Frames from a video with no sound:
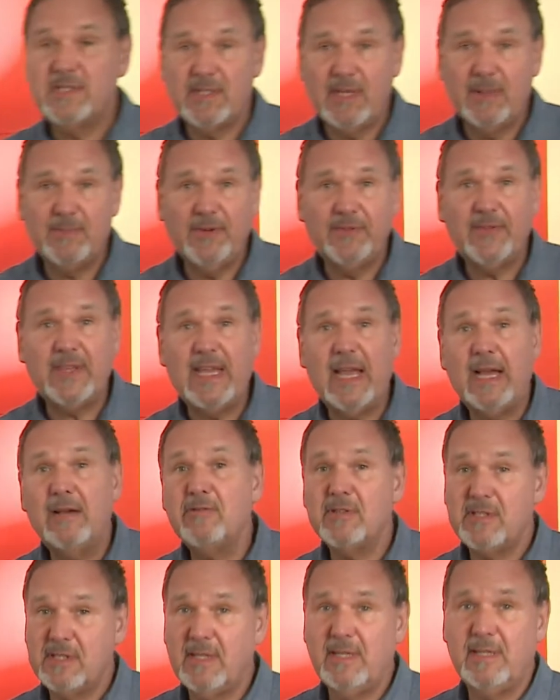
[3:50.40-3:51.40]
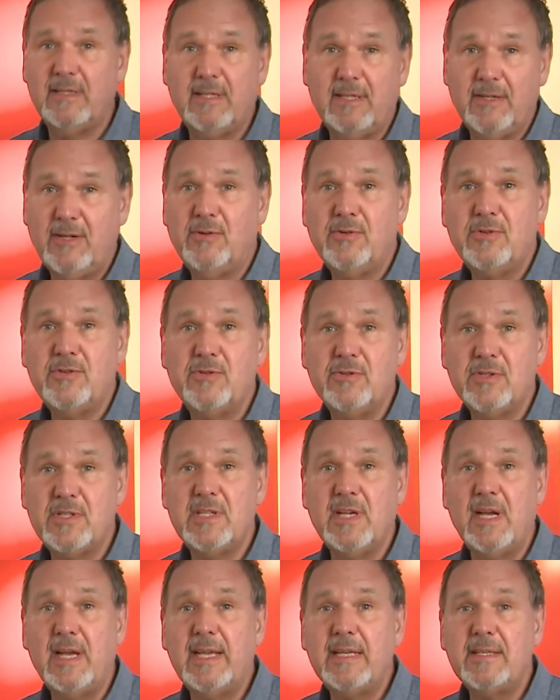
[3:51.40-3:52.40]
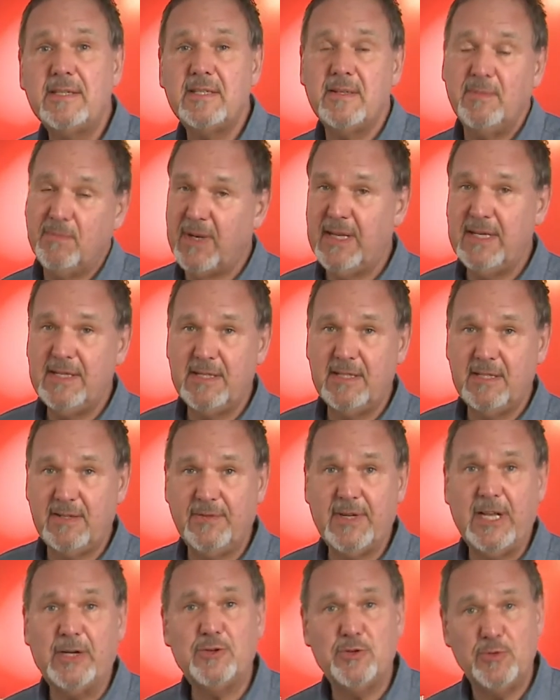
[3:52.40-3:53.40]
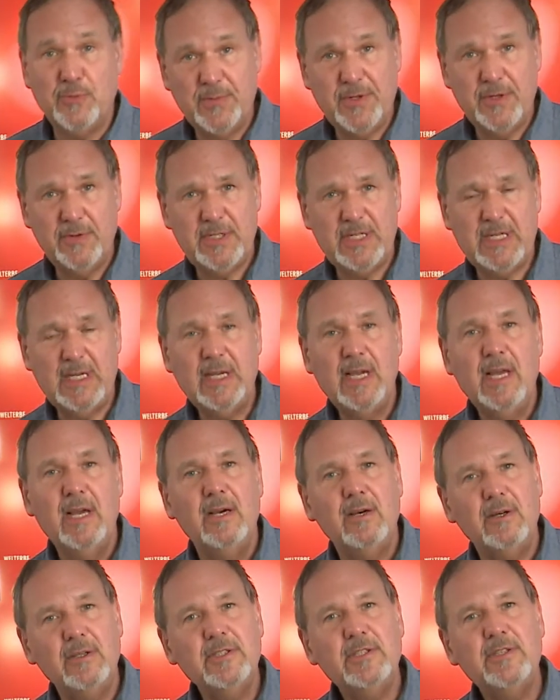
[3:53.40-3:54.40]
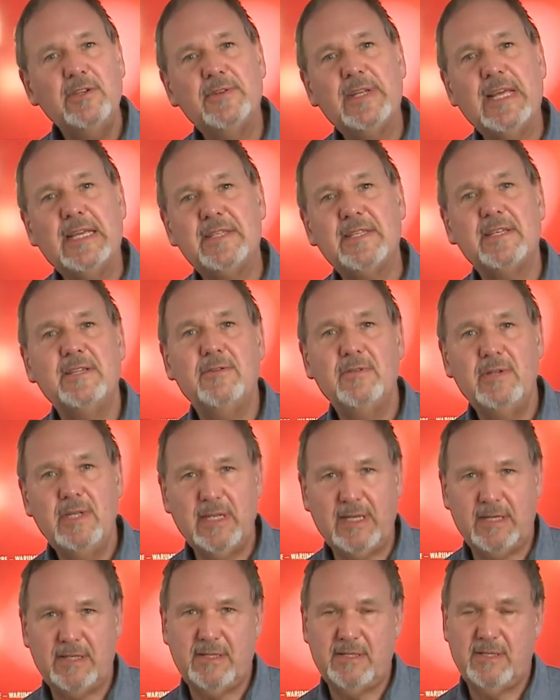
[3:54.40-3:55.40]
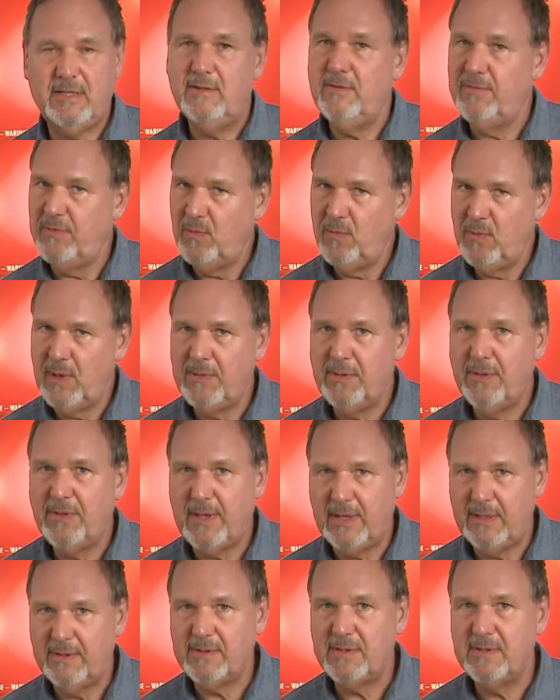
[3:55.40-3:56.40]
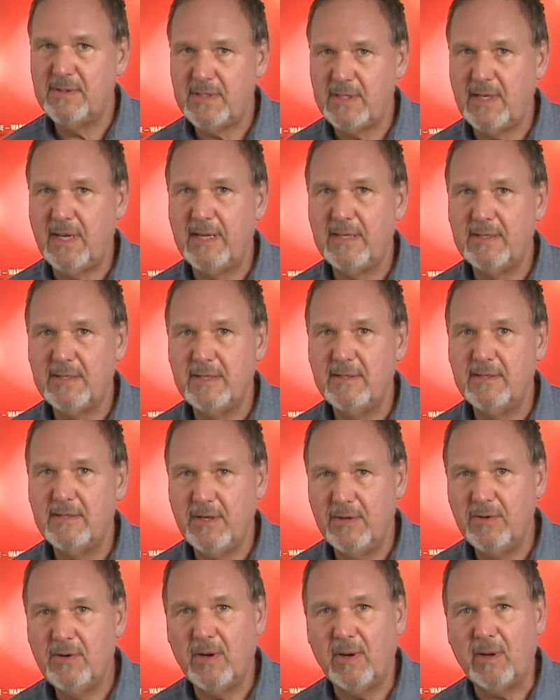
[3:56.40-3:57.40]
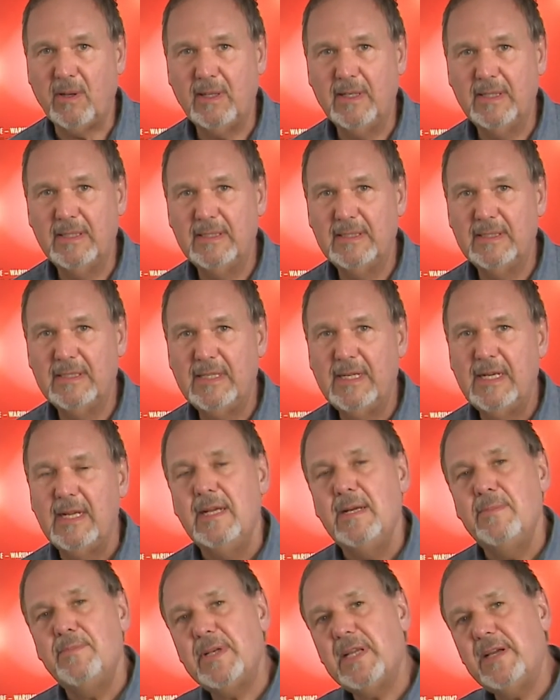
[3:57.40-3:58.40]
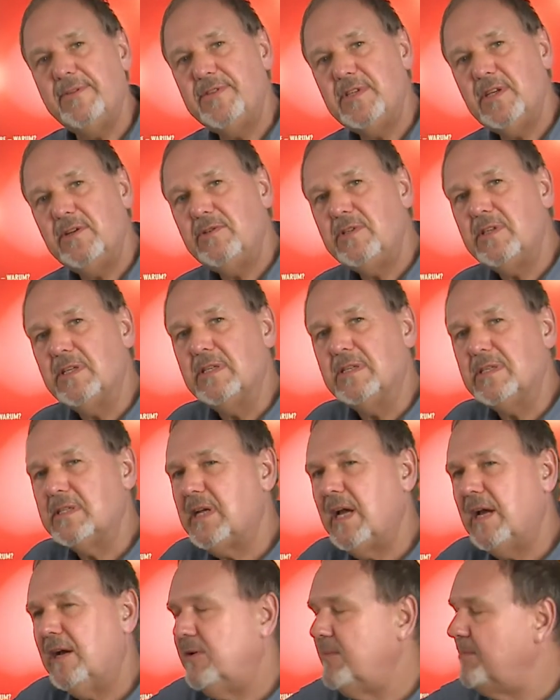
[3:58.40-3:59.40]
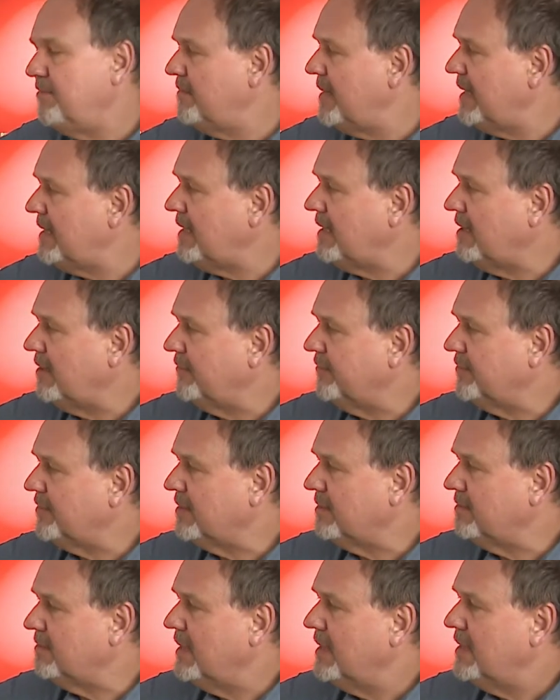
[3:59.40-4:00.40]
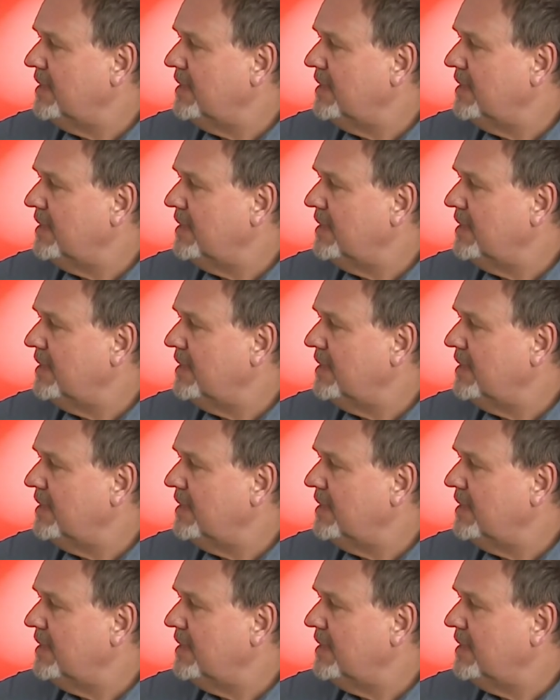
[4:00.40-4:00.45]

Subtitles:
some of the outstanding cultural sites and places of natural beauty on the UNESCO list, over 1,000 sites in total. But I've noticed how many of them